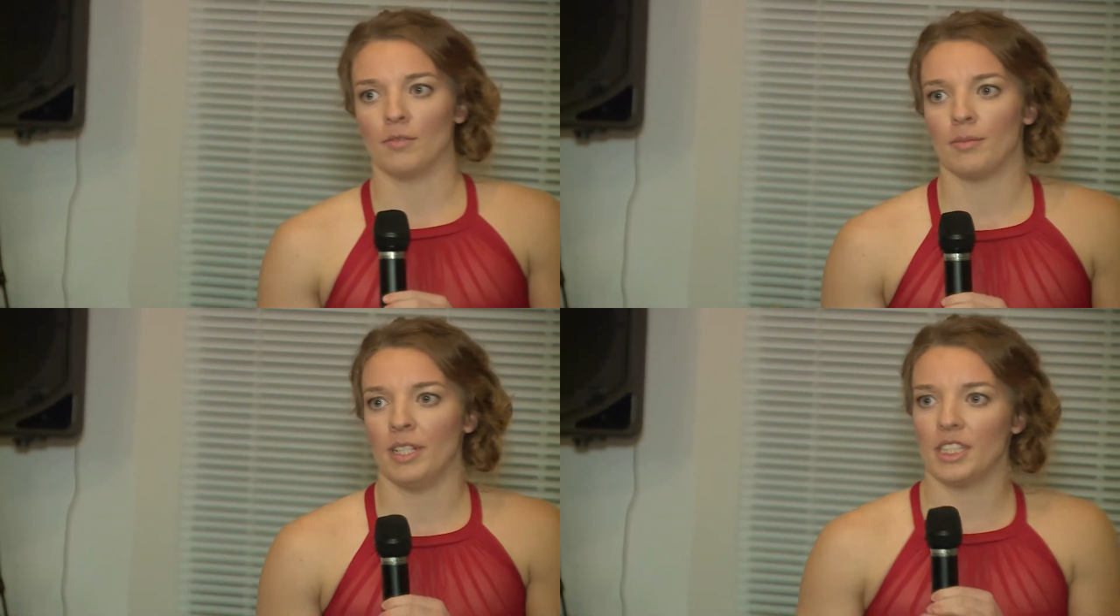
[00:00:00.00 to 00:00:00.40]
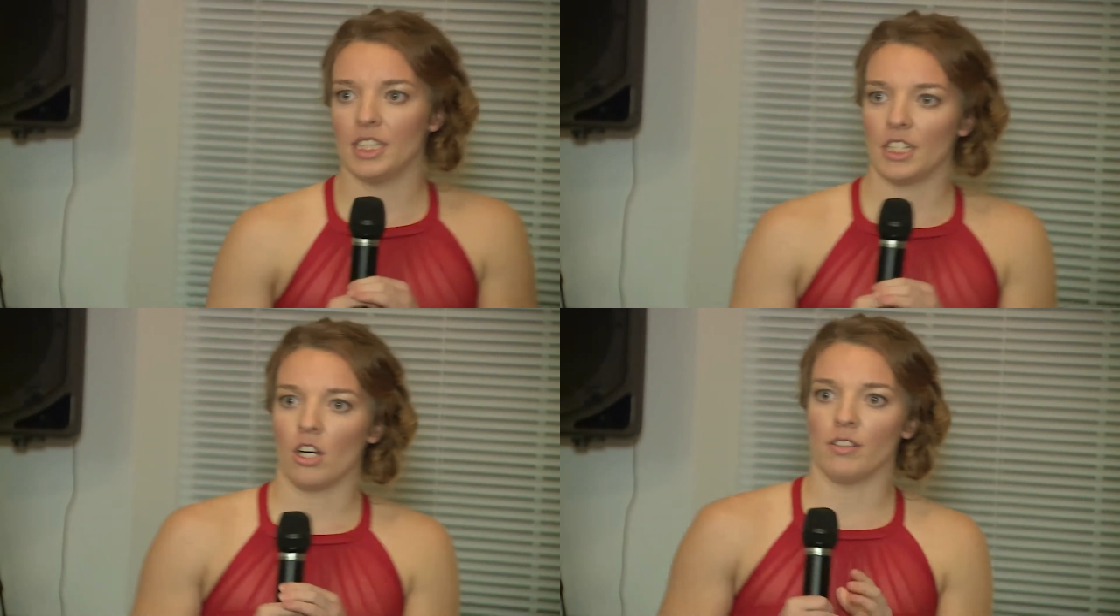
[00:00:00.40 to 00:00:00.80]
Samantha
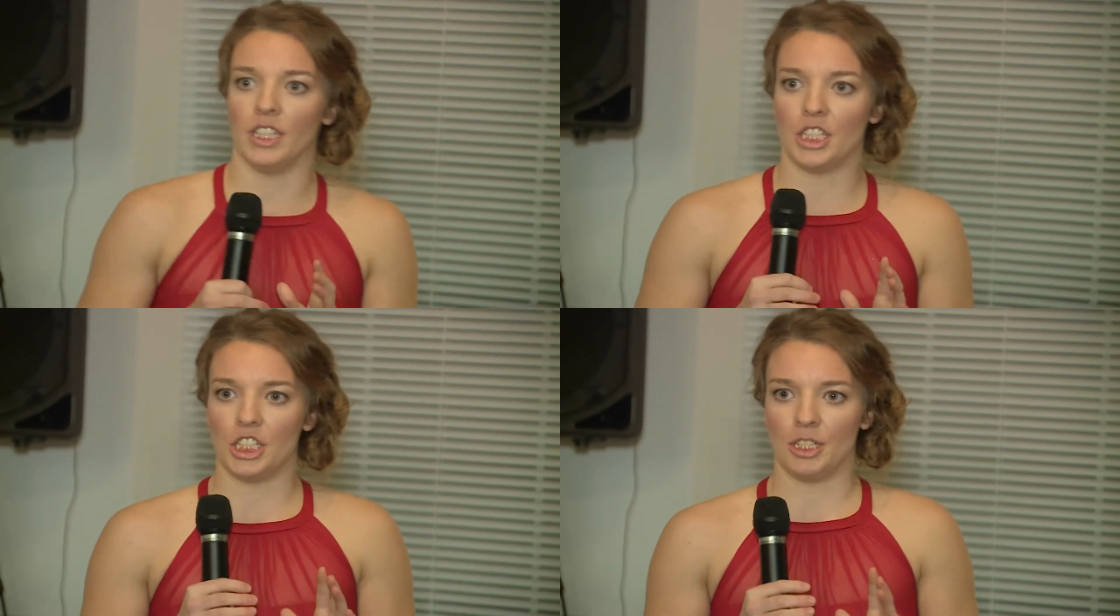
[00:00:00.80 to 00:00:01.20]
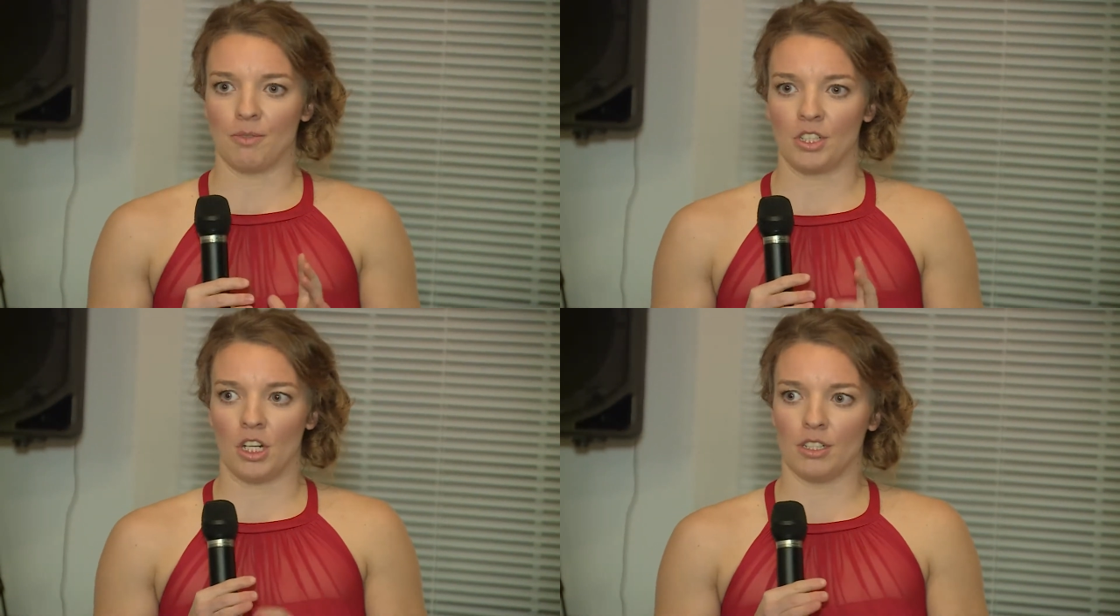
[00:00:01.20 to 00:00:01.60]
and our relationship
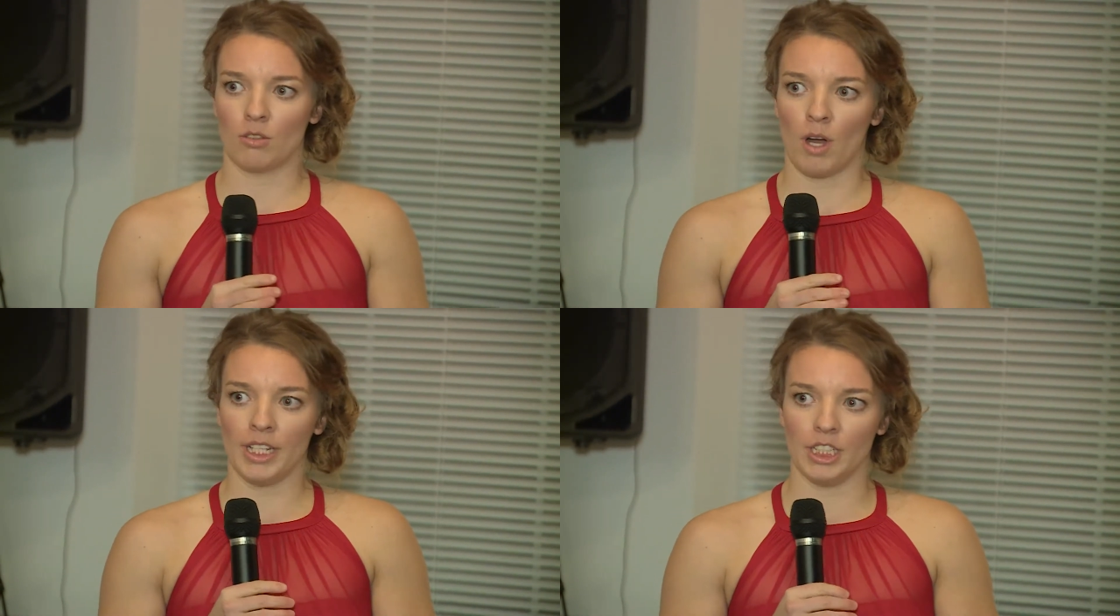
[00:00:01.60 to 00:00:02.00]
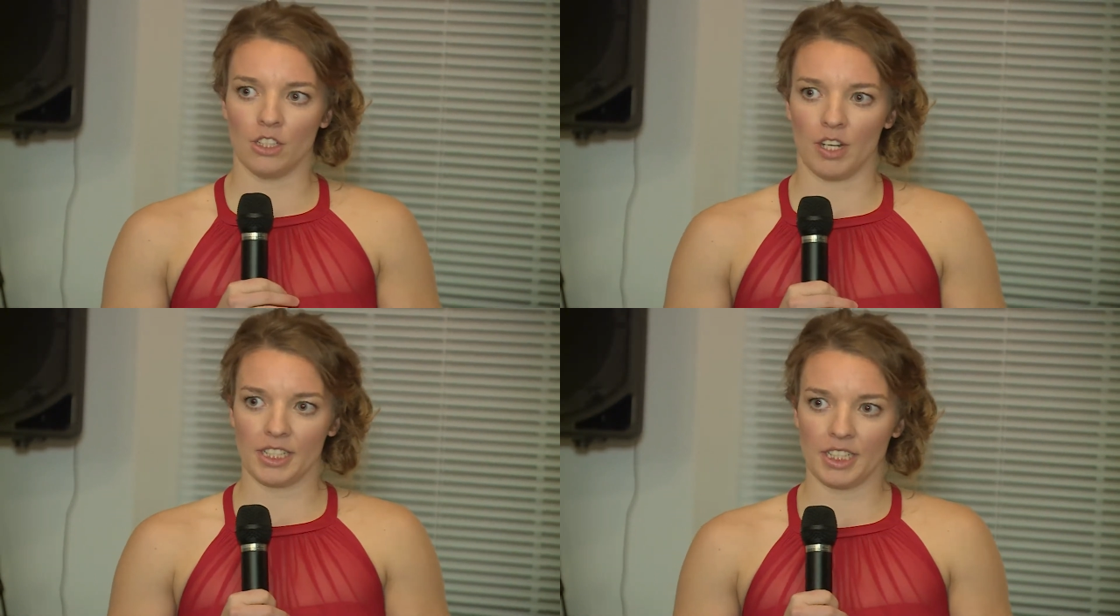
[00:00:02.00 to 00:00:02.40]
started quite
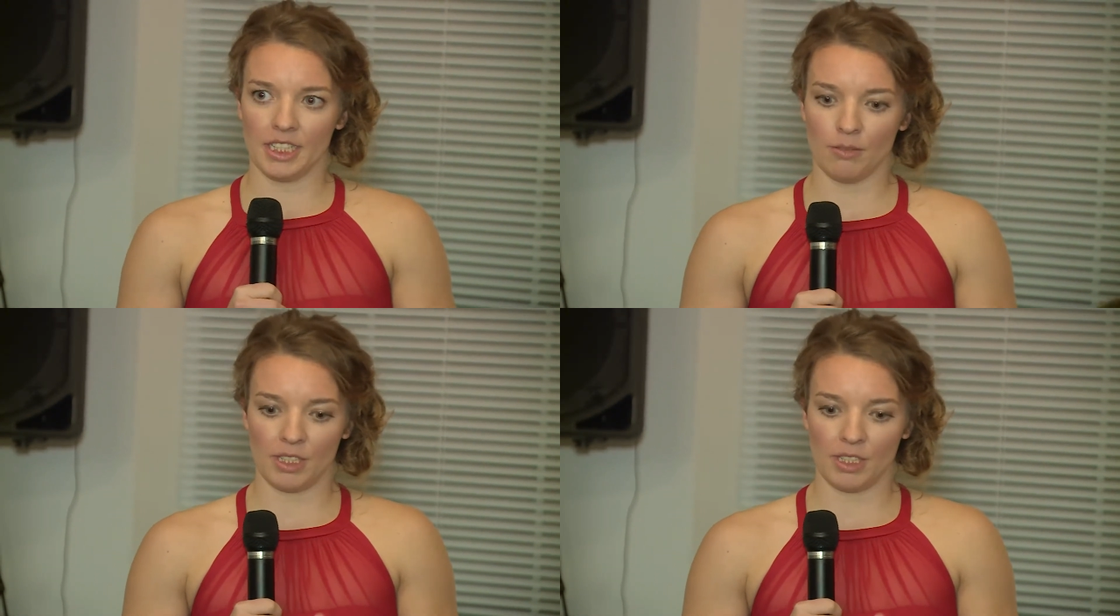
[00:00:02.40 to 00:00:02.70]
interesting.